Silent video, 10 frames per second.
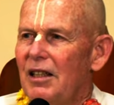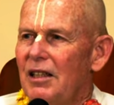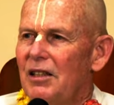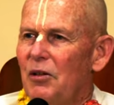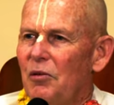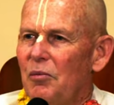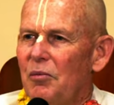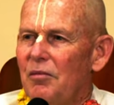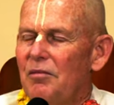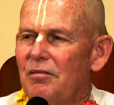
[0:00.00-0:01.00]
So
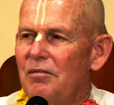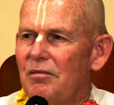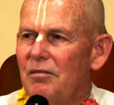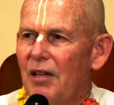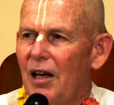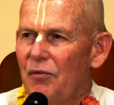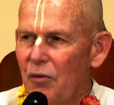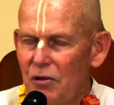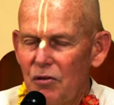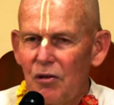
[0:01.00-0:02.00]
I
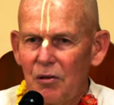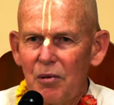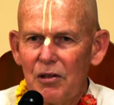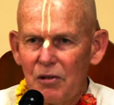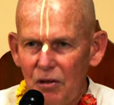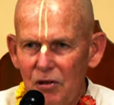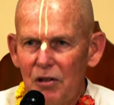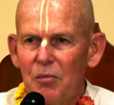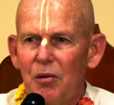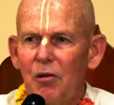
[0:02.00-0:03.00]
first saw
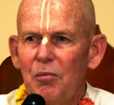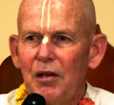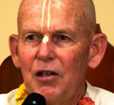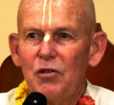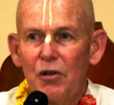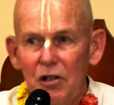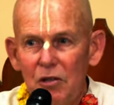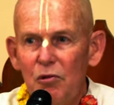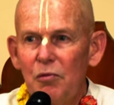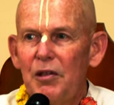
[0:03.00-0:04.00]
Srila Prabhupada. I joined his
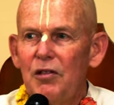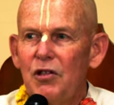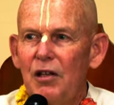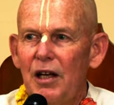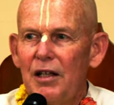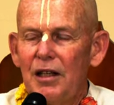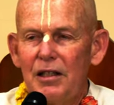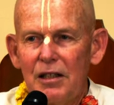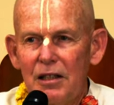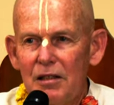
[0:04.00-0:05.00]
movement in July
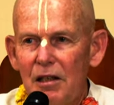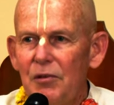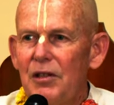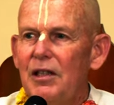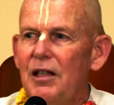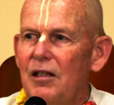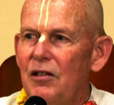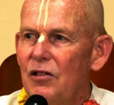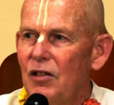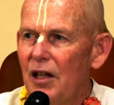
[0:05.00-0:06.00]
1970, and then
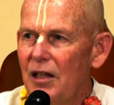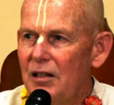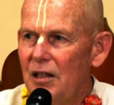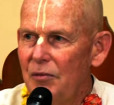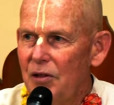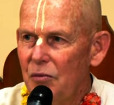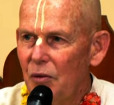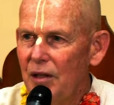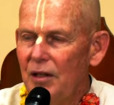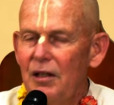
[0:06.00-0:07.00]
in July
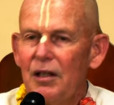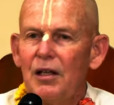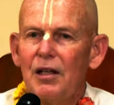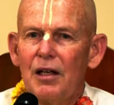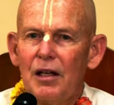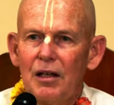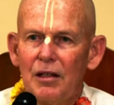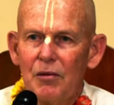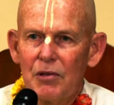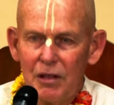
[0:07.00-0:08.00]
71,
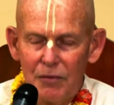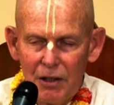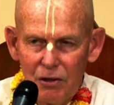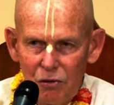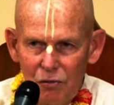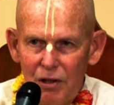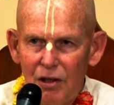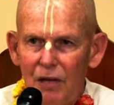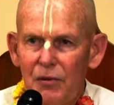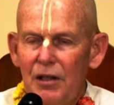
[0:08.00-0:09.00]
I was living in New
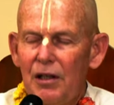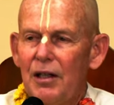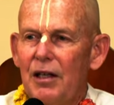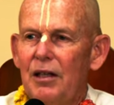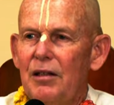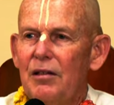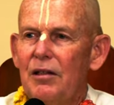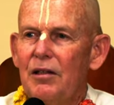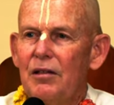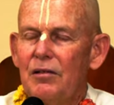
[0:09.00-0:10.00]
Vrindavan, and
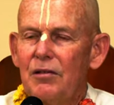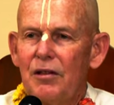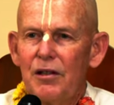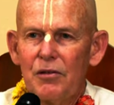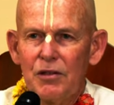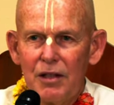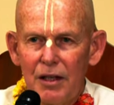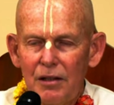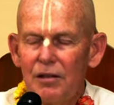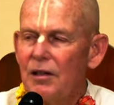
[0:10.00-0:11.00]
the leader
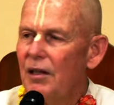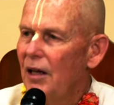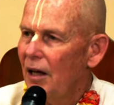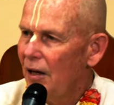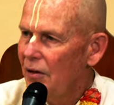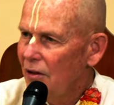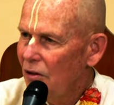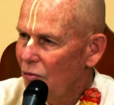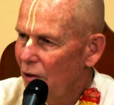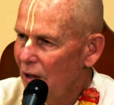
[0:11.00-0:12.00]
said, I think
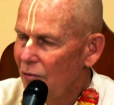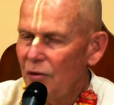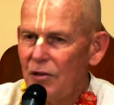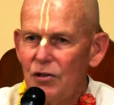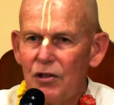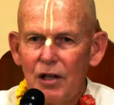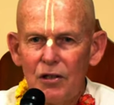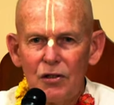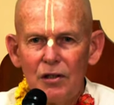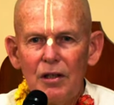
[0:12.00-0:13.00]
you're ready for
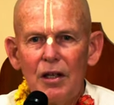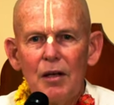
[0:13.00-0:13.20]
initiation,